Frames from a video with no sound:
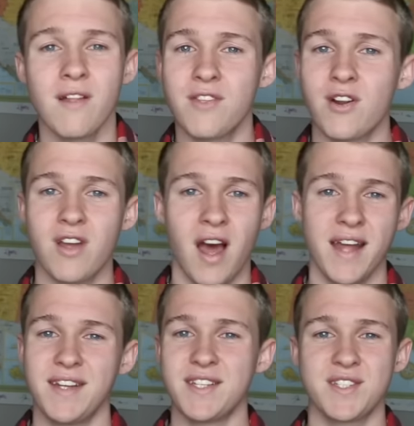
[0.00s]
Their
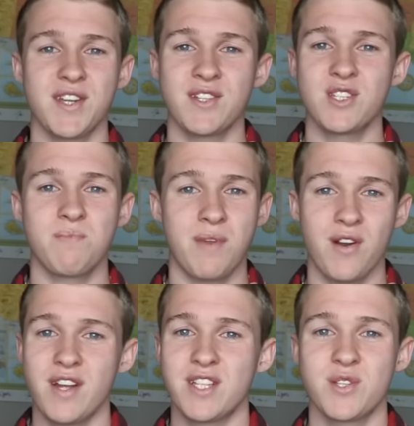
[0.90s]
kindness and
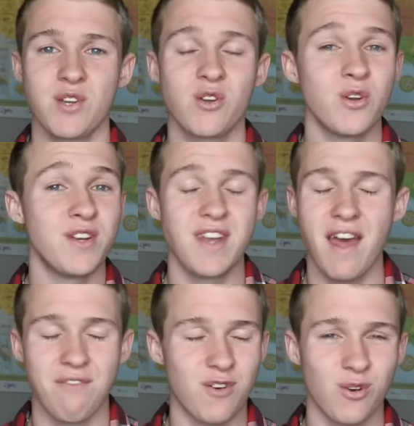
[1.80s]
spirits could
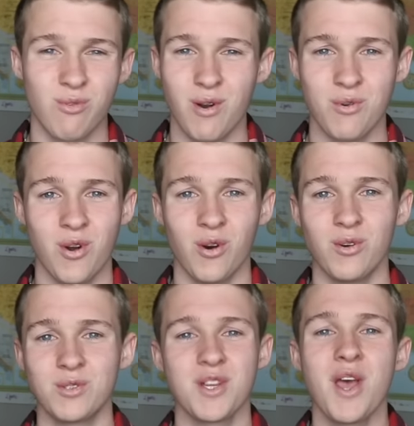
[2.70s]
never grow
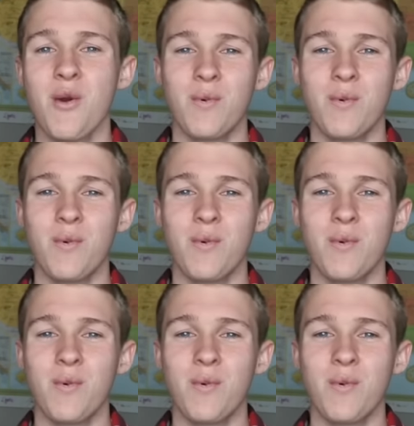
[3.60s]
cold.